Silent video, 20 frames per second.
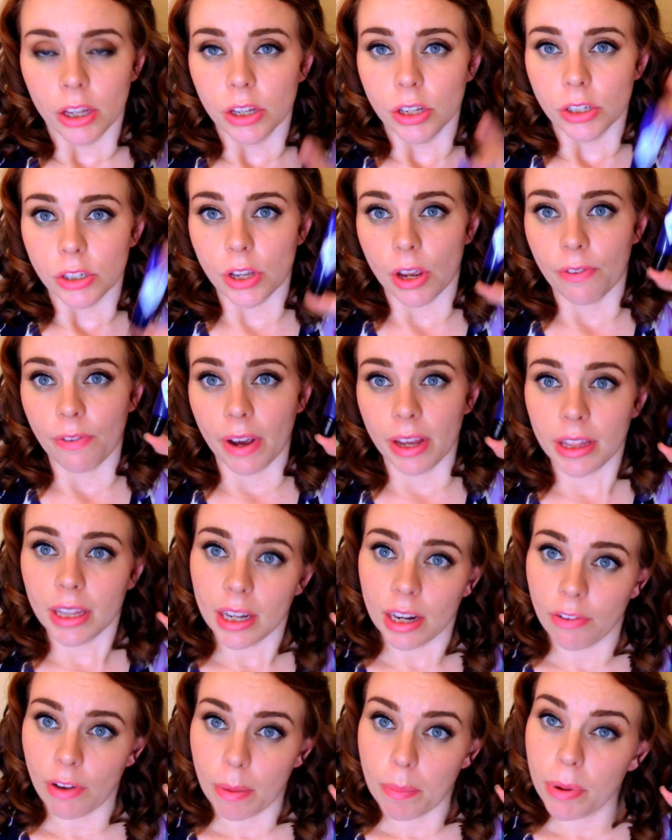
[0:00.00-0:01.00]
So I find
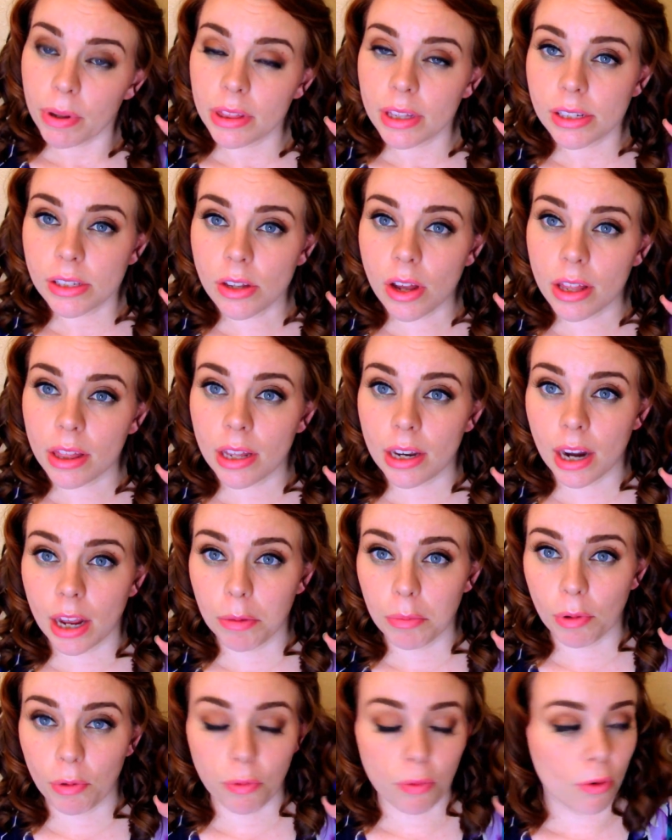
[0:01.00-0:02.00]
that if I put this on the
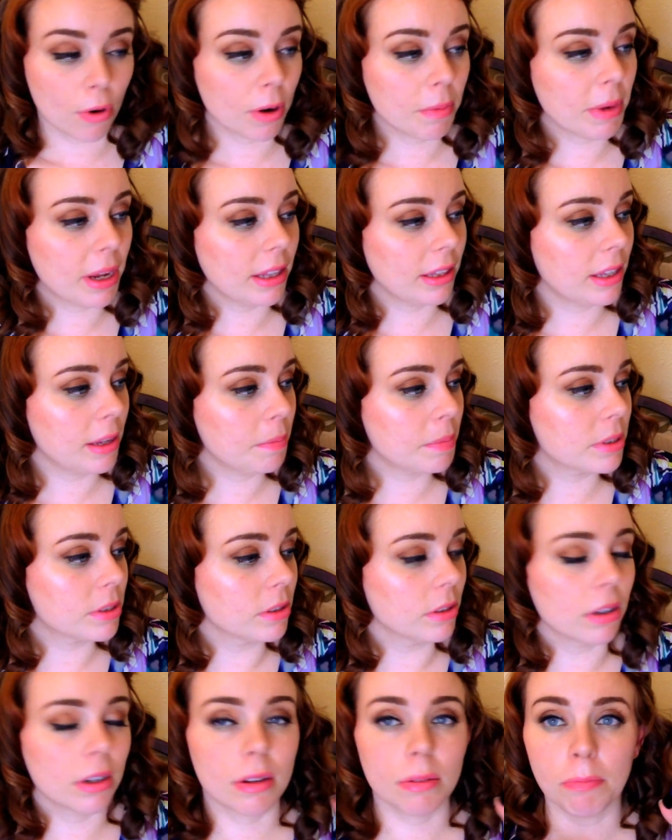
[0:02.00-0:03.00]
night before, my lips
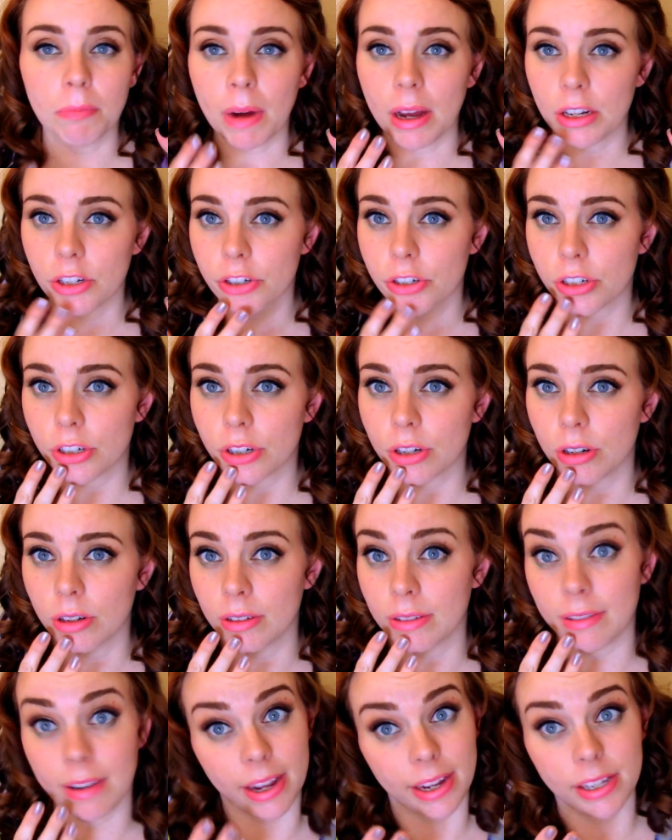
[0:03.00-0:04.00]
look much
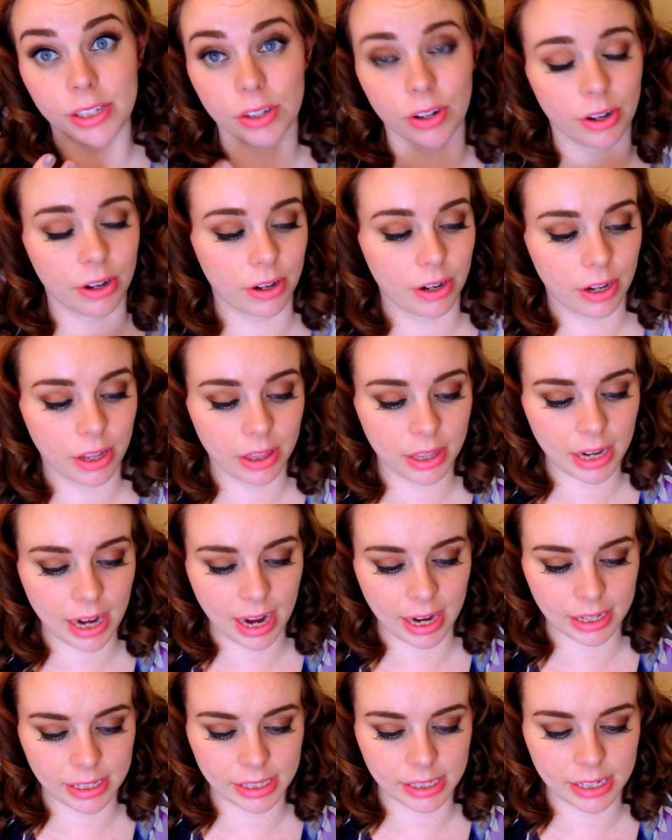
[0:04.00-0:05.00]
nicer the
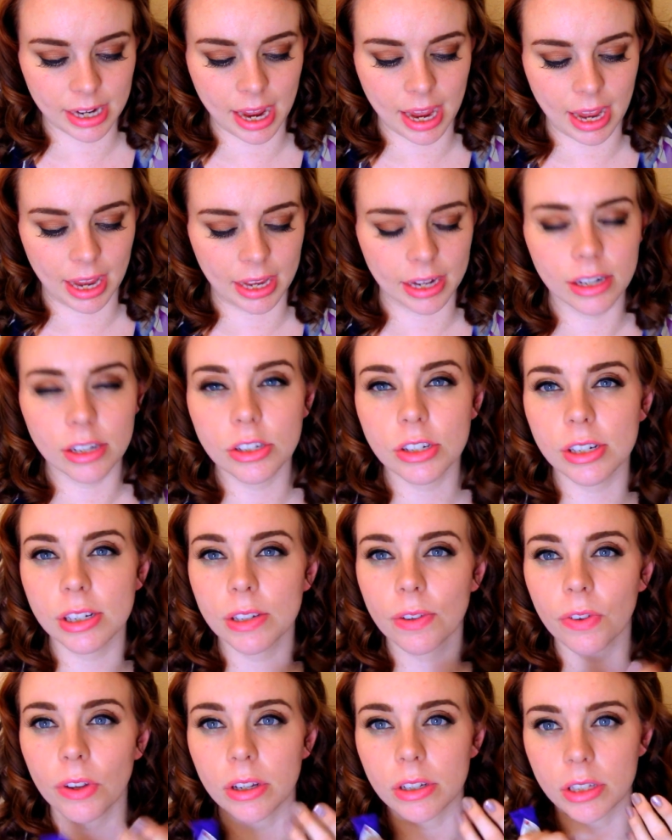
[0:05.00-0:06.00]
next day and it
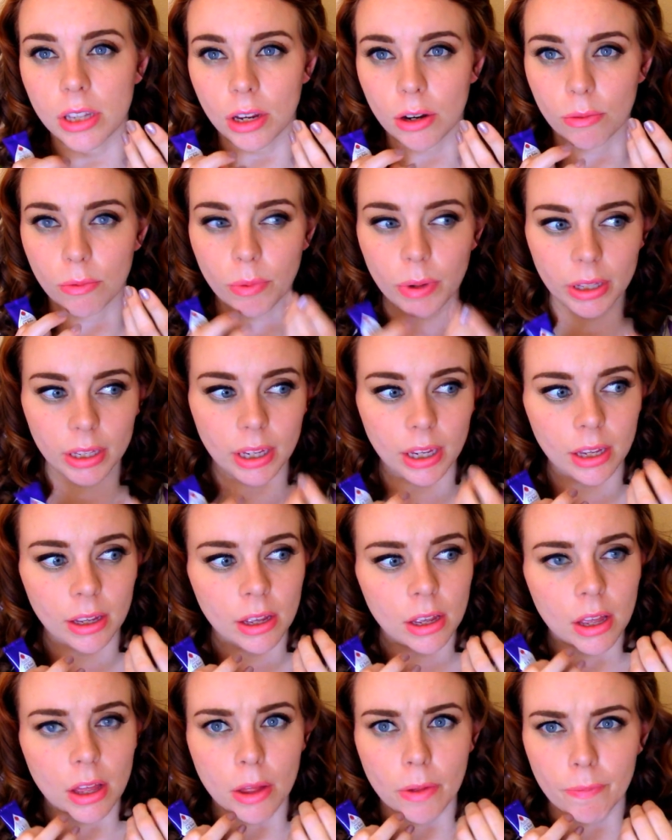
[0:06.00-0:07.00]
just feels like a really
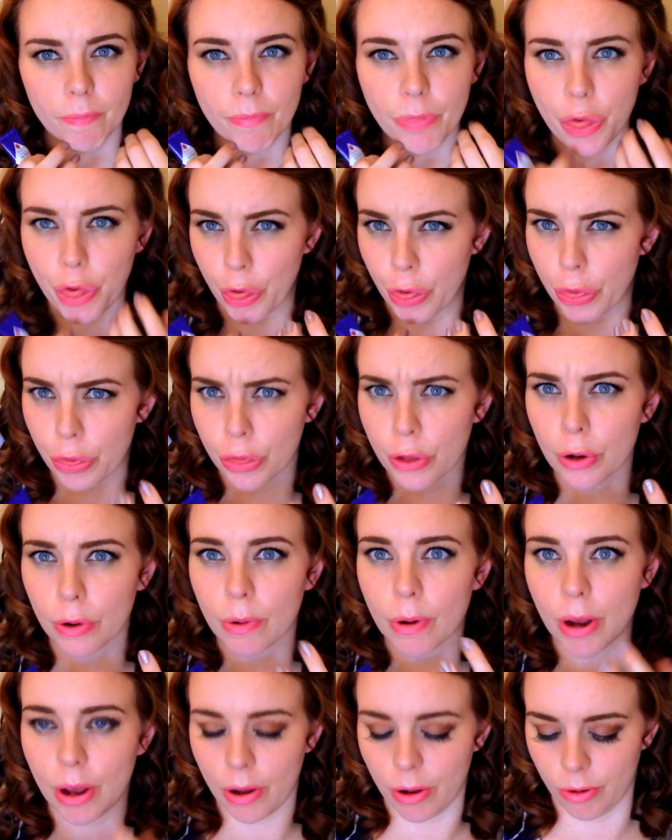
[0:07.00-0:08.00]

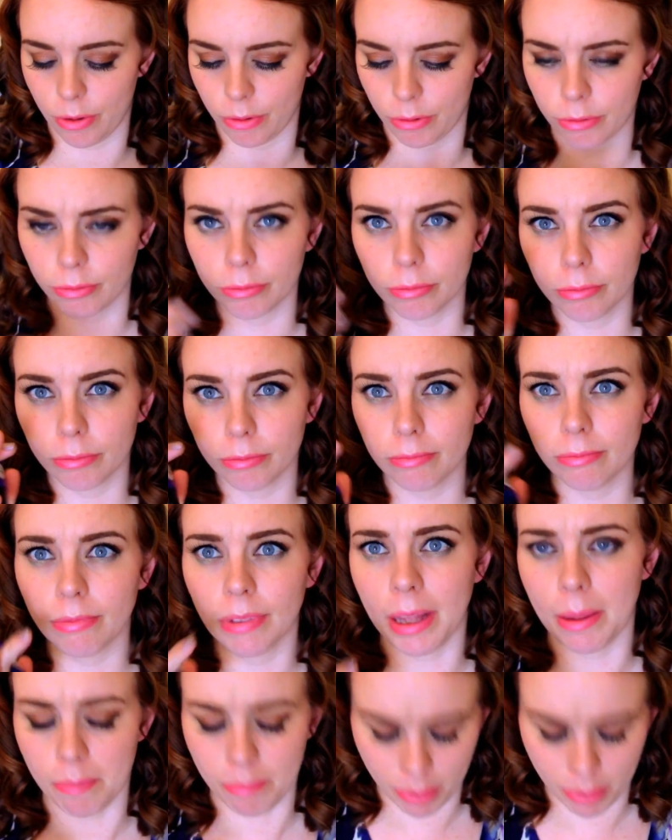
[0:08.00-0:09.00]
thorough lip